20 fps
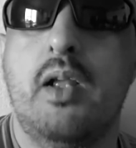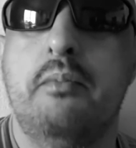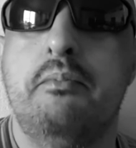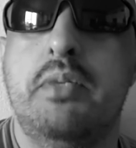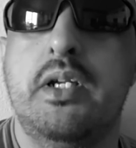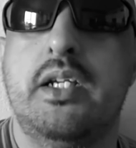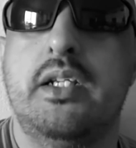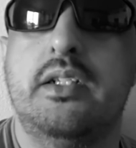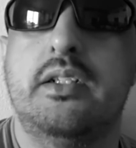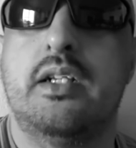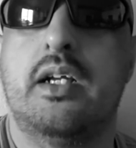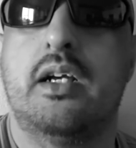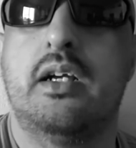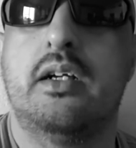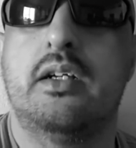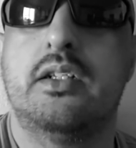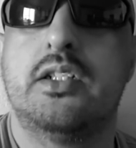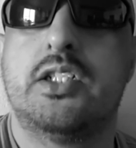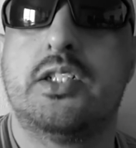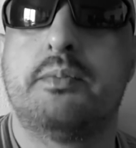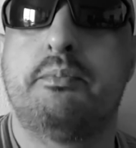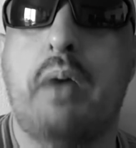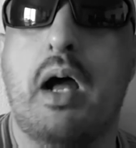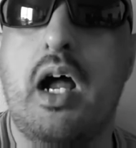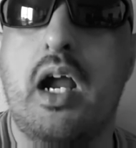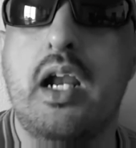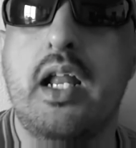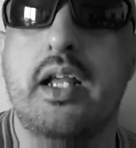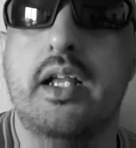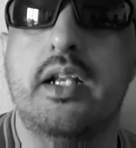been
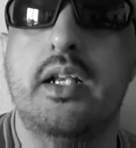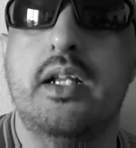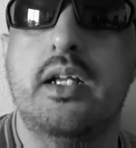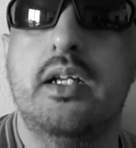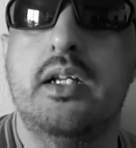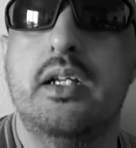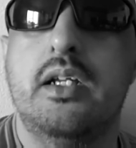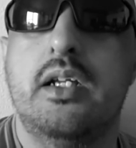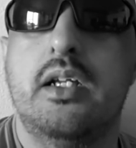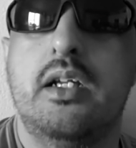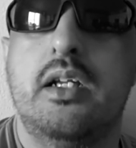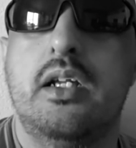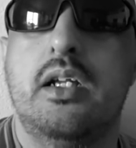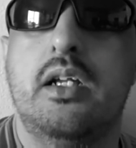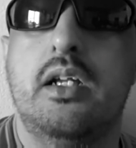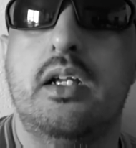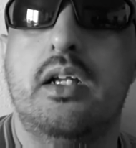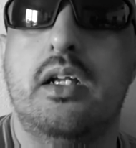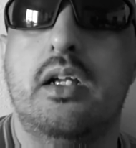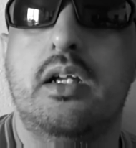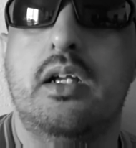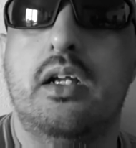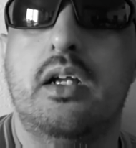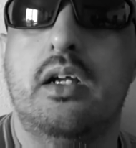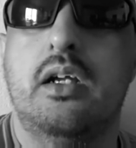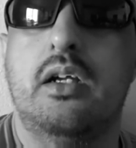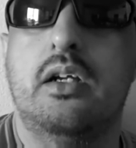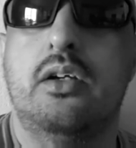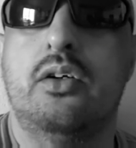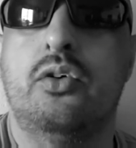spotted,
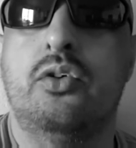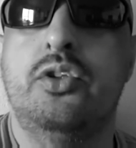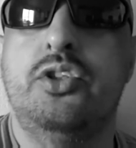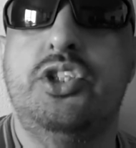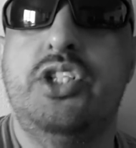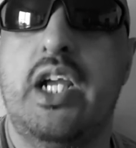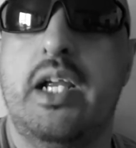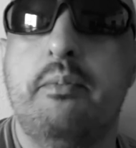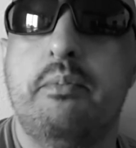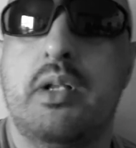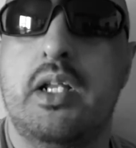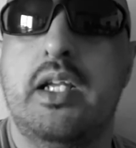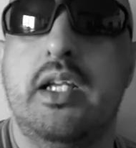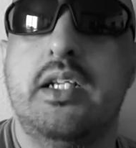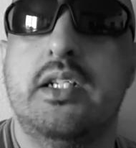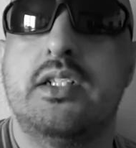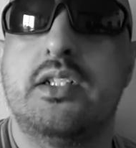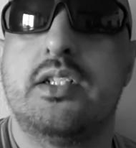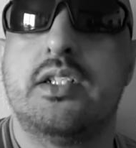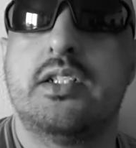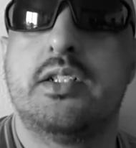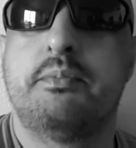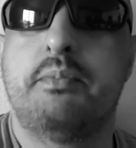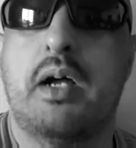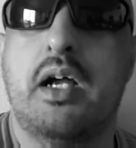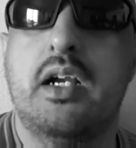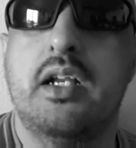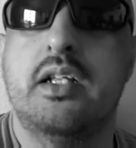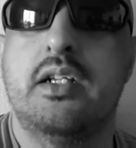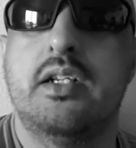or jet planes
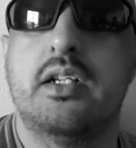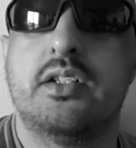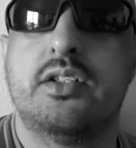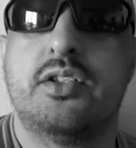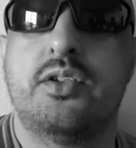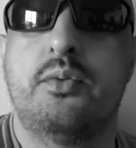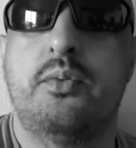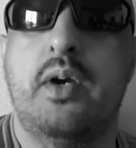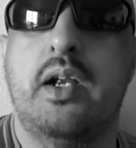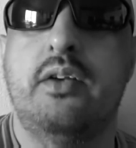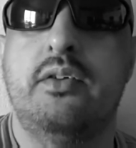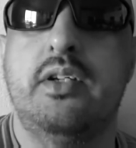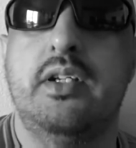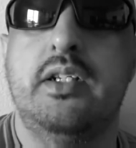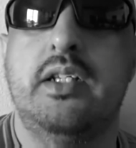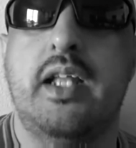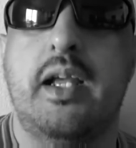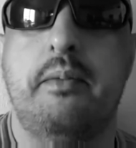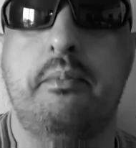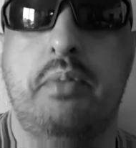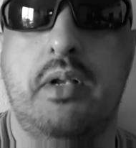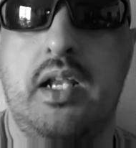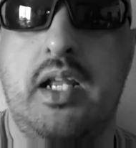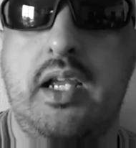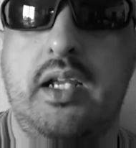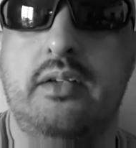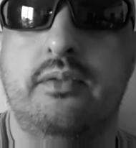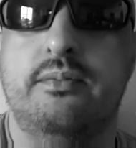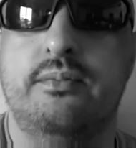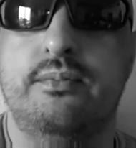spotted surrounding that
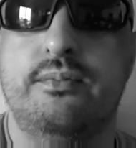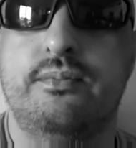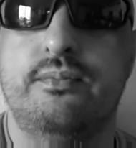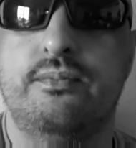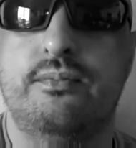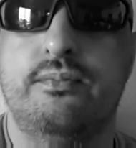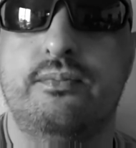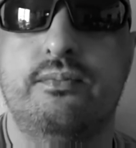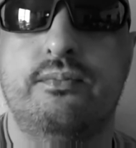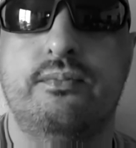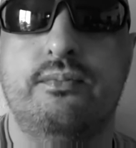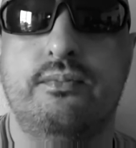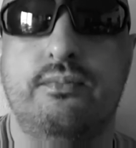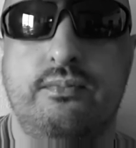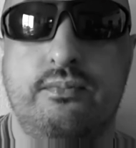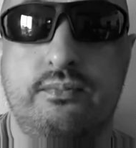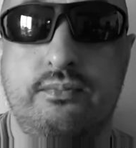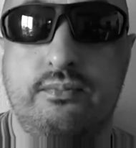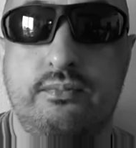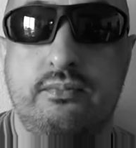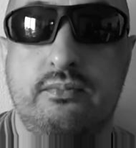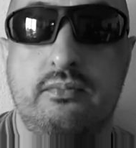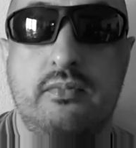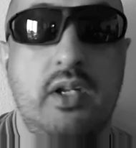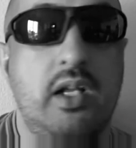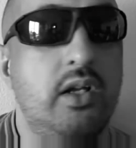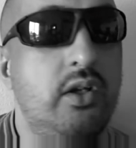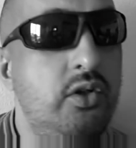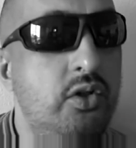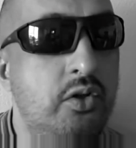plane.
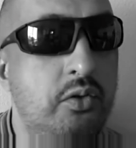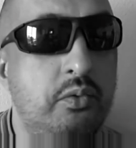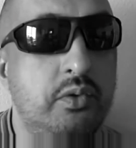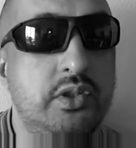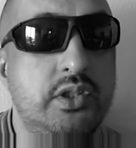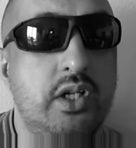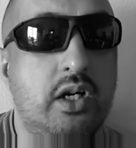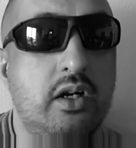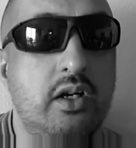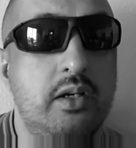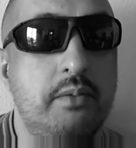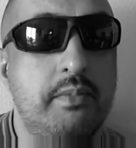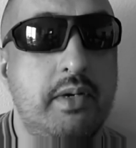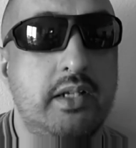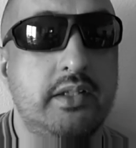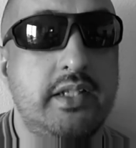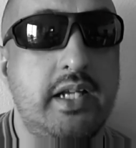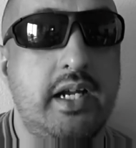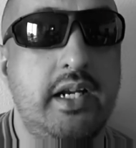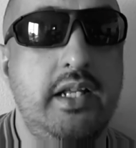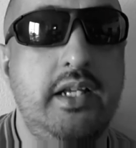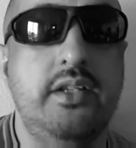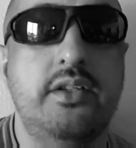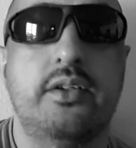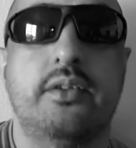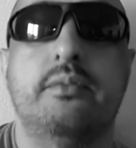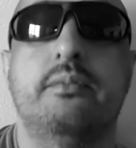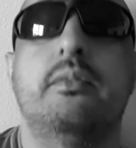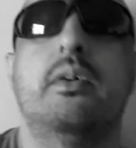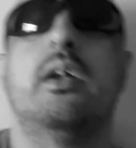No one's talking about that
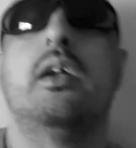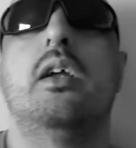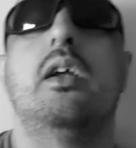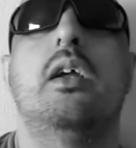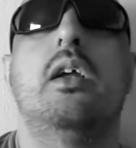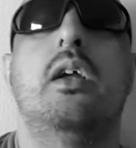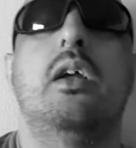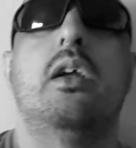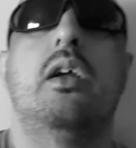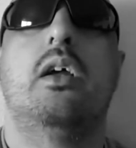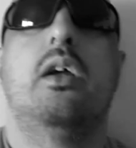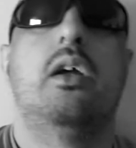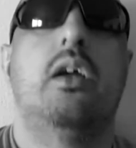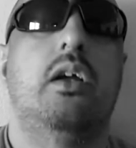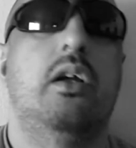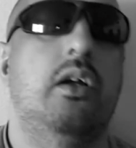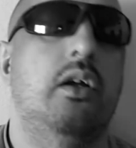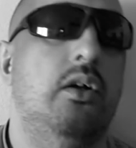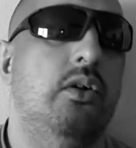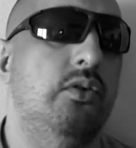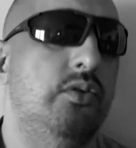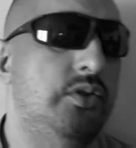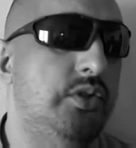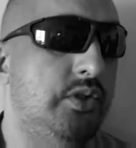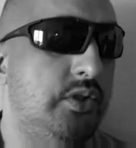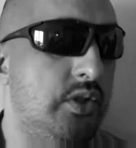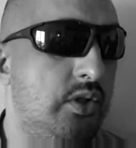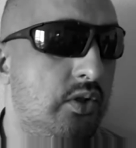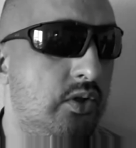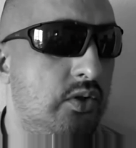either.
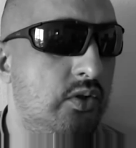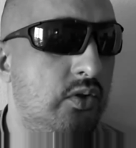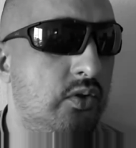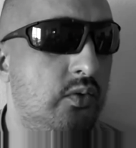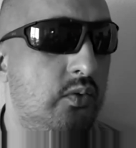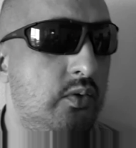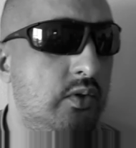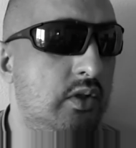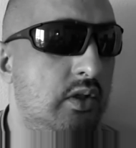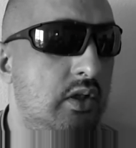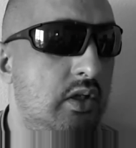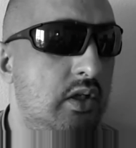Also,